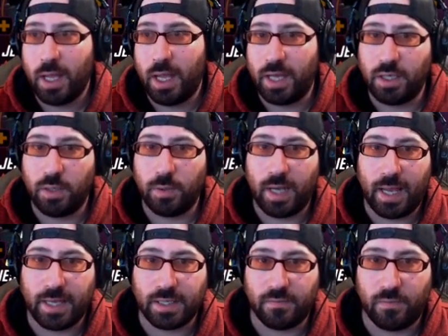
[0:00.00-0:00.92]
and you had
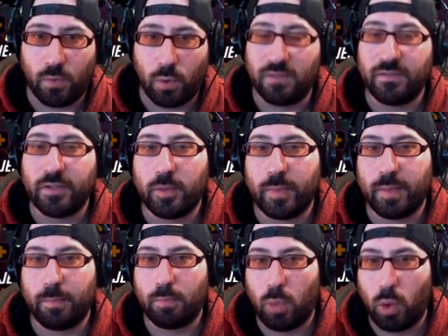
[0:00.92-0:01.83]
asked for a little bit
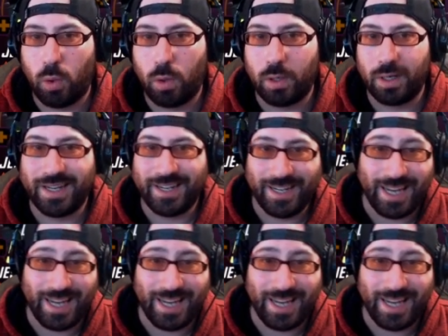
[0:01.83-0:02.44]
more